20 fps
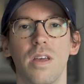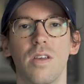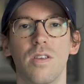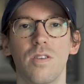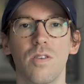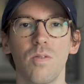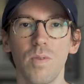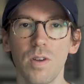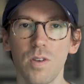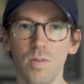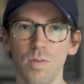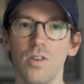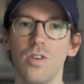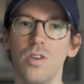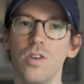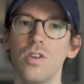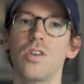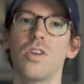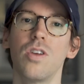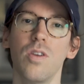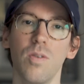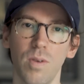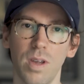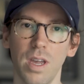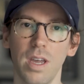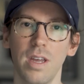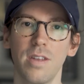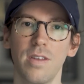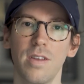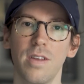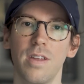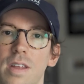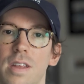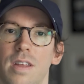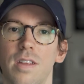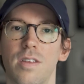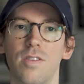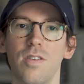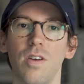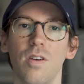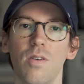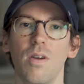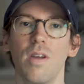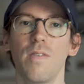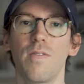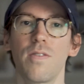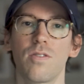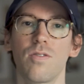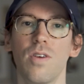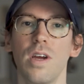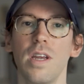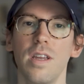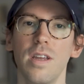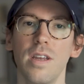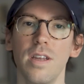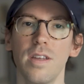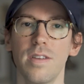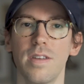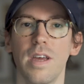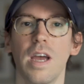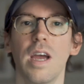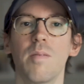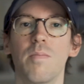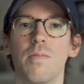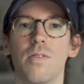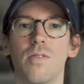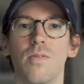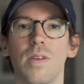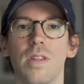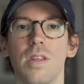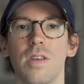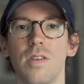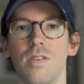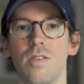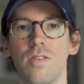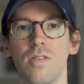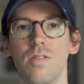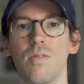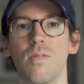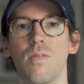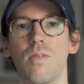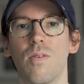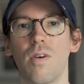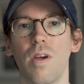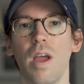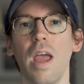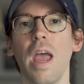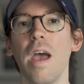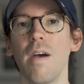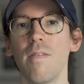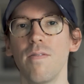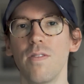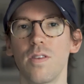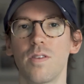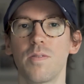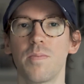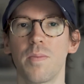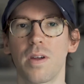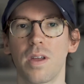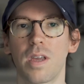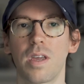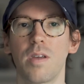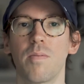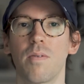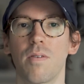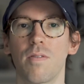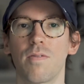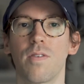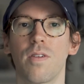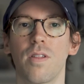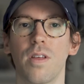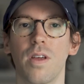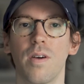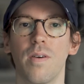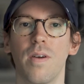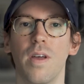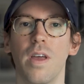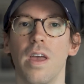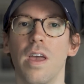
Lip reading: So which one should you get? So if you're trying to decide between these two, or have the Smart Keyboard Folio,